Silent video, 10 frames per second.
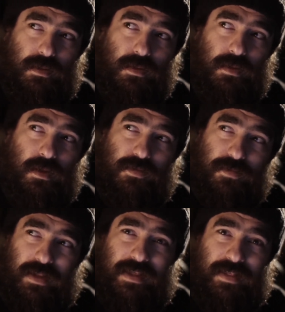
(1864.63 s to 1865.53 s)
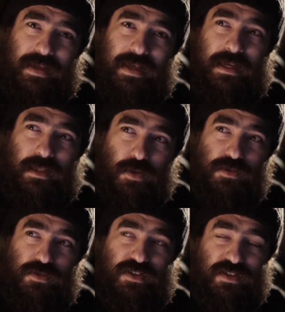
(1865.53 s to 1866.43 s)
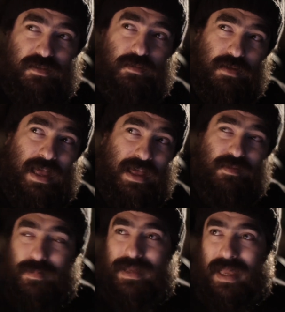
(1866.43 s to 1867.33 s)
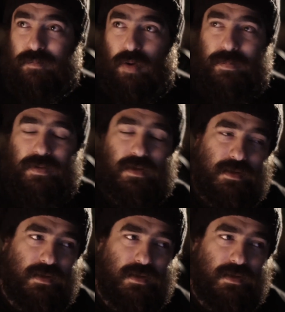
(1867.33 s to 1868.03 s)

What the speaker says: it's funny that it closed as it became popular.